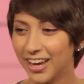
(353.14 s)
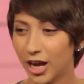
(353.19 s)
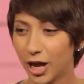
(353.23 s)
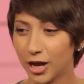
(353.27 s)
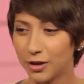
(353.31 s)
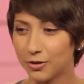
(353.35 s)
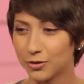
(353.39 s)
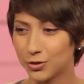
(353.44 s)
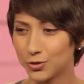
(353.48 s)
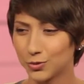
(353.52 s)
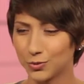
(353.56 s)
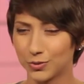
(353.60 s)

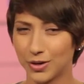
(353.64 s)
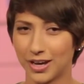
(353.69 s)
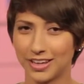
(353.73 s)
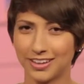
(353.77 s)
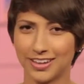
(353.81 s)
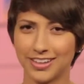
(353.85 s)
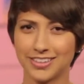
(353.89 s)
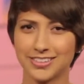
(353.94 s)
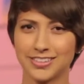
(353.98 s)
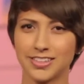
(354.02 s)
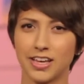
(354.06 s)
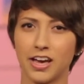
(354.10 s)
And
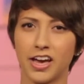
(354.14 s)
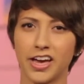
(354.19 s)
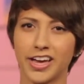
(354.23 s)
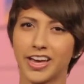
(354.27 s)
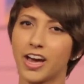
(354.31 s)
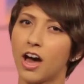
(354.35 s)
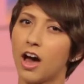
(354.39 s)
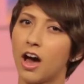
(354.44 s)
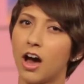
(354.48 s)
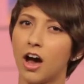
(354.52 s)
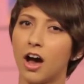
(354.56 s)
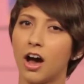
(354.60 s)
Twilight's
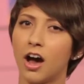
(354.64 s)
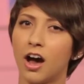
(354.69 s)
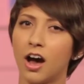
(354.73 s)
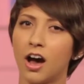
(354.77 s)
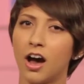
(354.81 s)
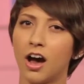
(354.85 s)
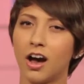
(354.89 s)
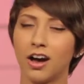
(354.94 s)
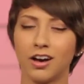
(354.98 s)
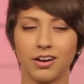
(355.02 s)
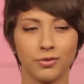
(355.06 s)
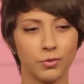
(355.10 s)
like,
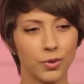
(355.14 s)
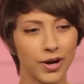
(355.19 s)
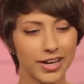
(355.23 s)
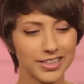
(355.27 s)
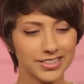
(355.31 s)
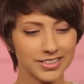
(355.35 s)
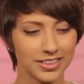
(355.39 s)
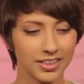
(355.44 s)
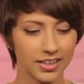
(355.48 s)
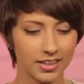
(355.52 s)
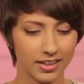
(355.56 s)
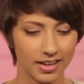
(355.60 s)

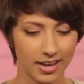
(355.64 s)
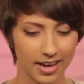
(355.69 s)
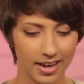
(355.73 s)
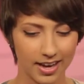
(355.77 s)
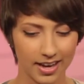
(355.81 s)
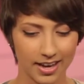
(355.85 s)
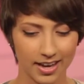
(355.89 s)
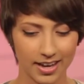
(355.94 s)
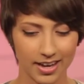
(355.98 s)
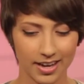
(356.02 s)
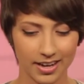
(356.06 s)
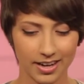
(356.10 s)
what?
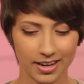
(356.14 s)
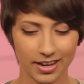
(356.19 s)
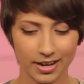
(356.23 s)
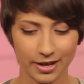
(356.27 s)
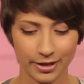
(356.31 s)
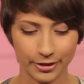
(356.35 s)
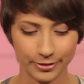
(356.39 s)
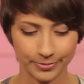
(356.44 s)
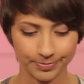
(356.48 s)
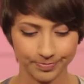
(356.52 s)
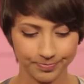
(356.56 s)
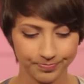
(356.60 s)
And
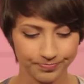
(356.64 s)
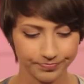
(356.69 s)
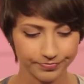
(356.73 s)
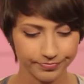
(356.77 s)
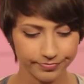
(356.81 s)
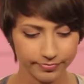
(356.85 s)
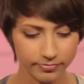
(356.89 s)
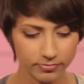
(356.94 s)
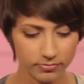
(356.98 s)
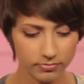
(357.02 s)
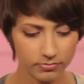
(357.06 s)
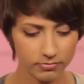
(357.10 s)

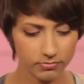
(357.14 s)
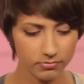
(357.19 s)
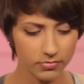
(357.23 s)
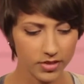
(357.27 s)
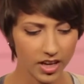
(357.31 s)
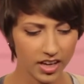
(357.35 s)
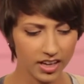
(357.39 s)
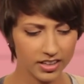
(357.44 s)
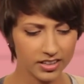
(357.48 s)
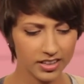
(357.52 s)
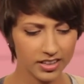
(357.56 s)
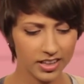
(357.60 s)

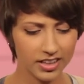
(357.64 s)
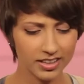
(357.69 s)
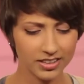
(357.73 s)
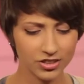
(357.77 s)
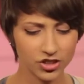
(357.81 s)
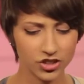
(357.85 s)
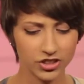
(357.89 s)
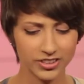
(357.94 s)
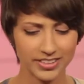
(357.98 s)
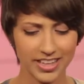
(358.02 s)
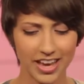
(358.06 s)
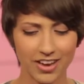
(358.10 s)

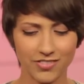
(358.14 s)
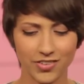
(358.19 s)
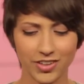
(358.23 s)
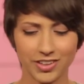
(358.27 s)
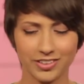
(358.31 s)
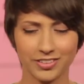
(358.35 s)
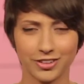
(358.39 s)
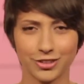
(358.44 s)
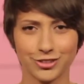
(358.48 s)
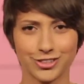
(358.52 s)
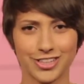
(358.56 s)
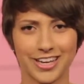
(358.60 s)
then
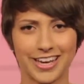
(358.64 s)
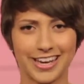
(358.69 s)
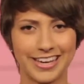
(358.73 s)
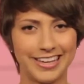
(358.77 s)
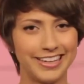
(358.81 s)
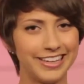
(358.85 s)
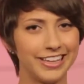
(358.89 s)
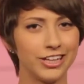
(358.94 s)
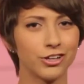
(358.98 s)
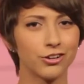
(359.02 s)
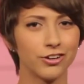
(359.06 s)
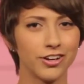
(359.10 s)
there's like a
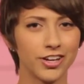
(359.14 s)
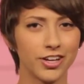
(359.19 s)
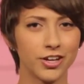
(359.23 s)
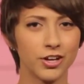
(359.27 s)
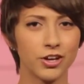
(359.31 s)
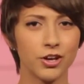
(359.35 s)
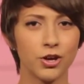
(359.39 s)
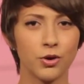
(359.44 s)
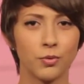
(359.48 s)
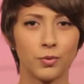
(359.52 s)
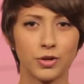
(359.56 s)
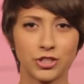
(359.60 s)
hearing
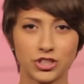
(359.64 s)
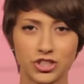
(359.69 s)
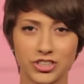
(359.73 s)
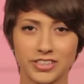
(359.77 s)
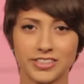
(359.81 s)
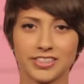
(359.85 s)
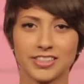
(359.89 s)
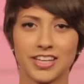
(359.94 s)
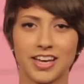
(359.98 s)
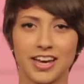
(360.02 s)
where she's